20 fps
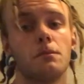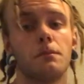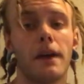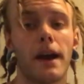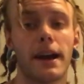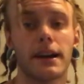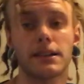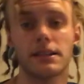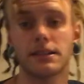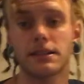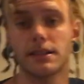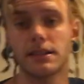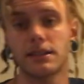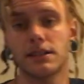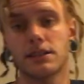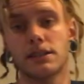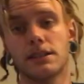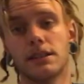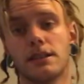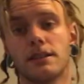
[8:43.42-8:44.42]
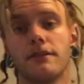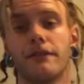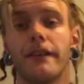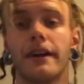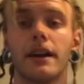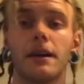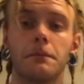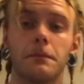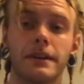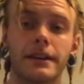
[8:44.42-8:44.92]
backstitched at the
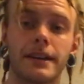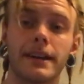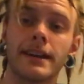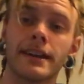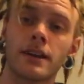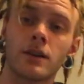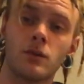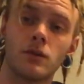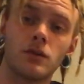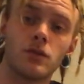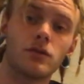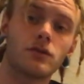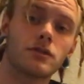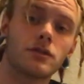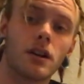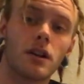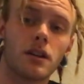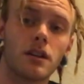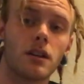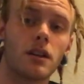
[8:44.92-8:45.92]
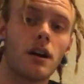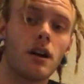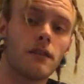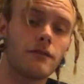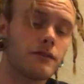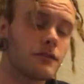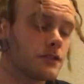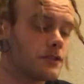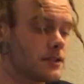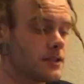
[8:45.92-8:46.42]
very beginning when you started
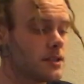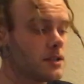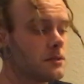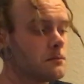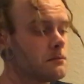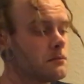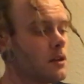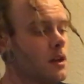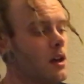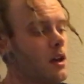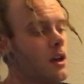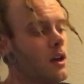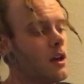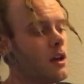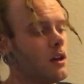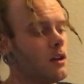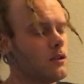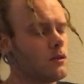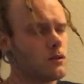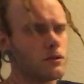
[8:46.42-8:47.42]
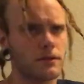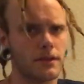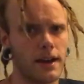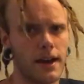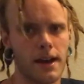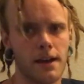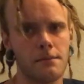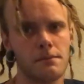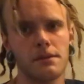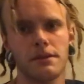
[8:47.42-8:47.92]
off your seam, or the
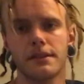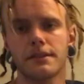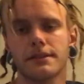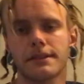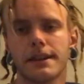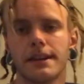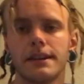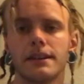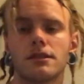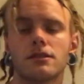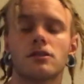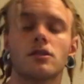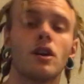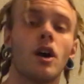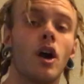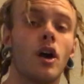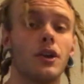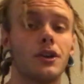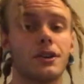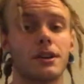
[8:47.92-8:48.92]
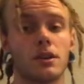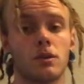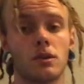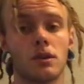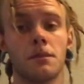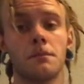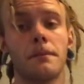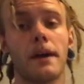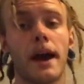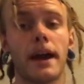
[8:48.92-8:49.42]
hem in this case, you're going to
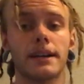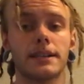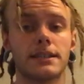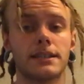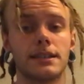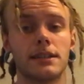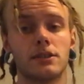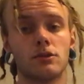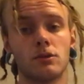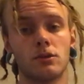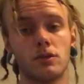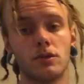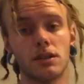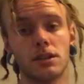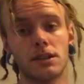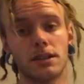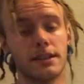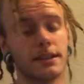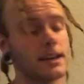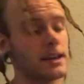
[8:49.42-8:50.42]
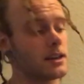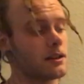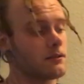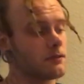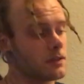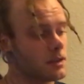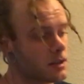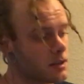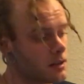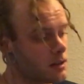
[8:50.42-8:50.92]
want to backstitch when you get to the end
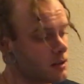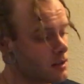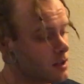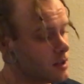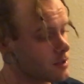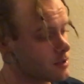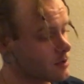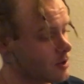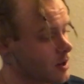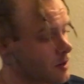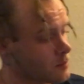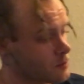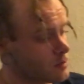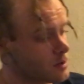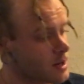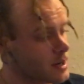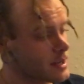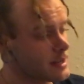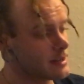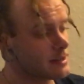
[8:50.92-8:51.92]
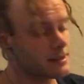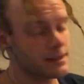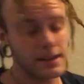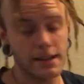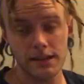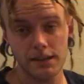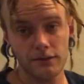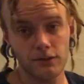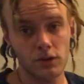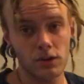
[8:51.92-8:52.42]
of it. So I'm right at the
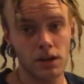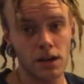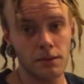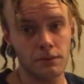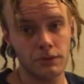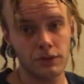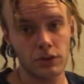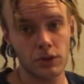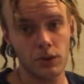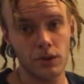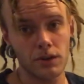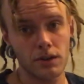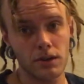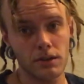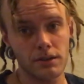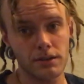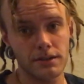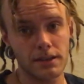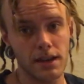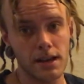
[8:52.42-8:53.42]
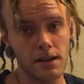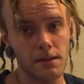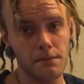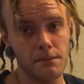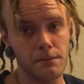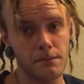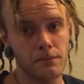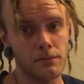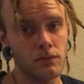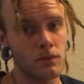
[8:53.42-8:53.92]
end of where I'm sewing on this
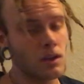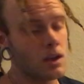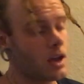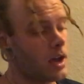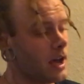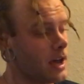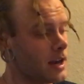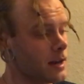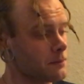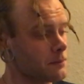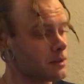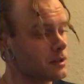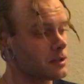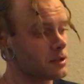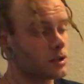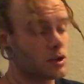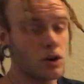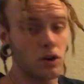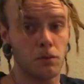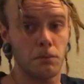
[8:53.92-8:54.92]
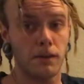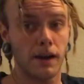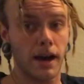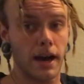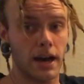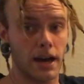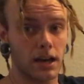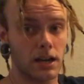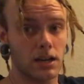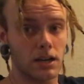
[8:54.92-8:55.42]
hem, and I'm going to go
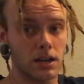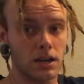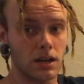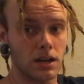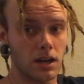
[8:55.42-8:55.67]
back